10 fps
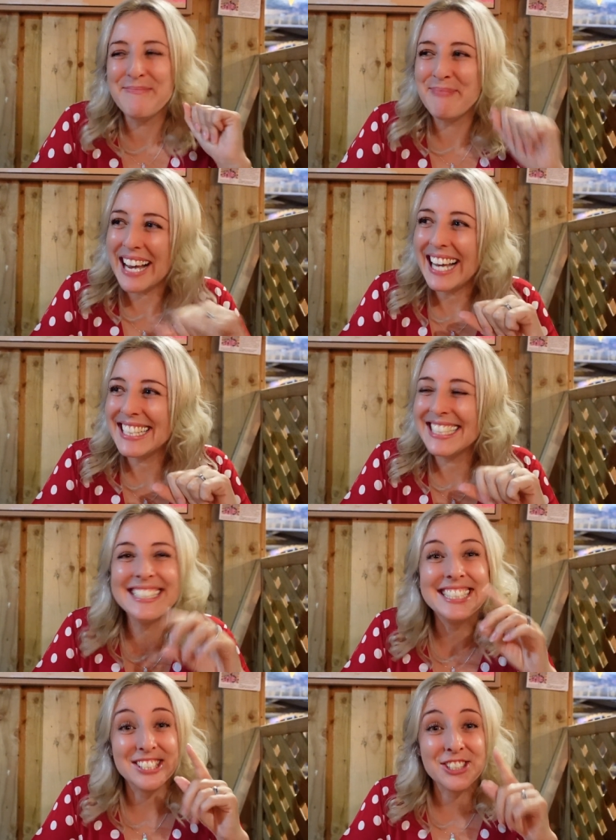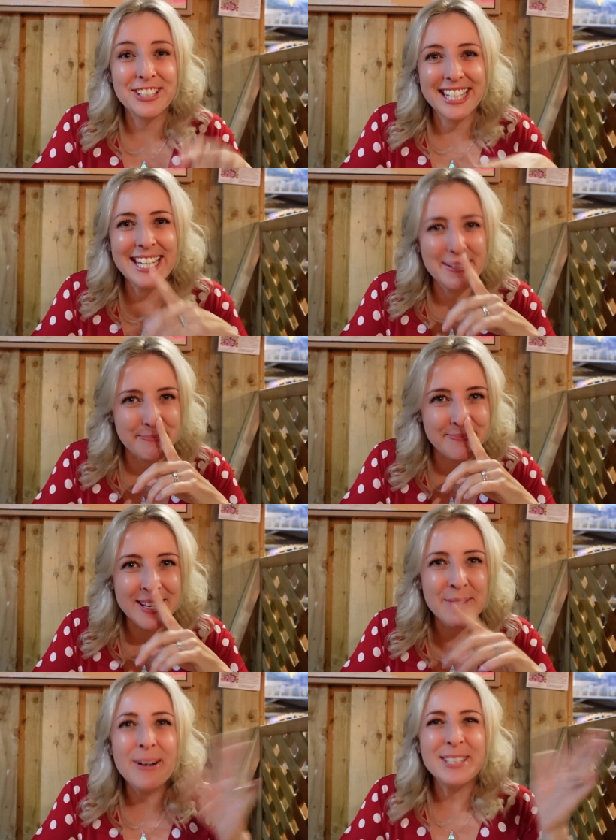Man, this is tricky.
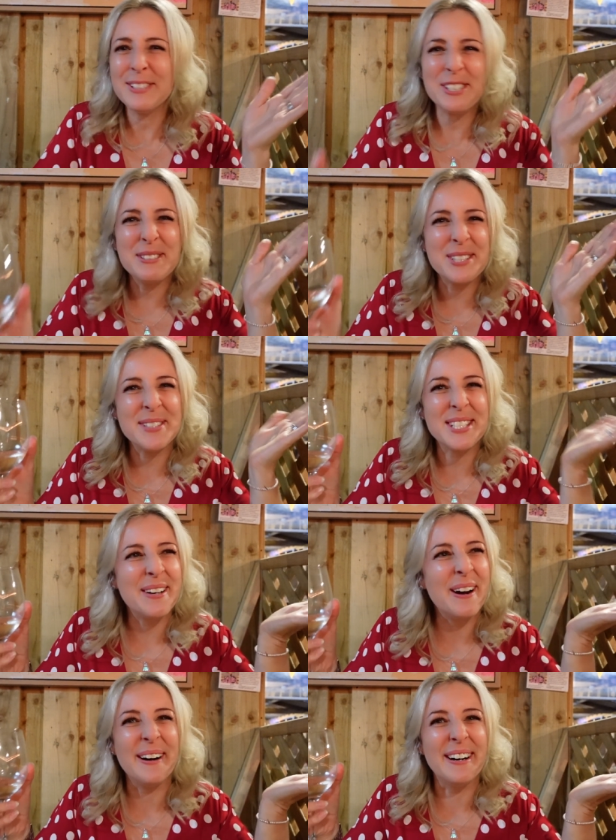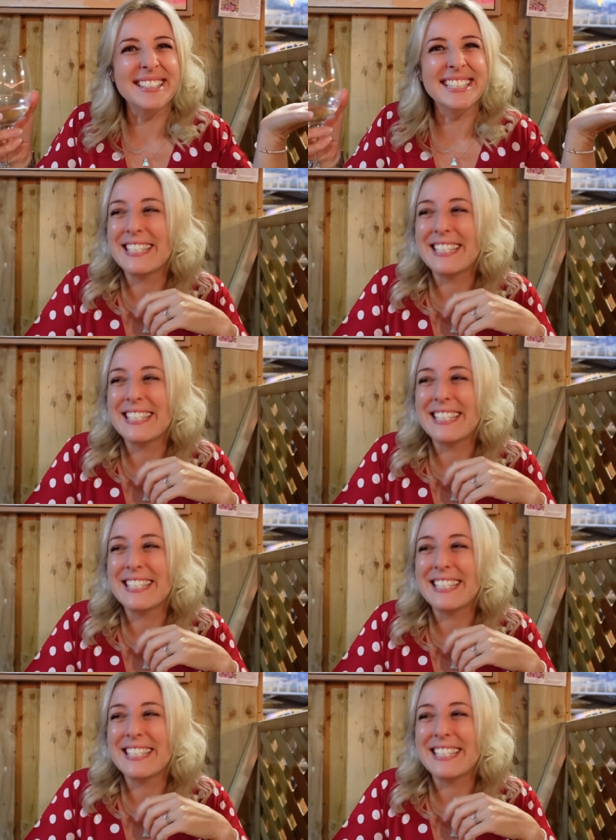Why do you have to choose something so hard?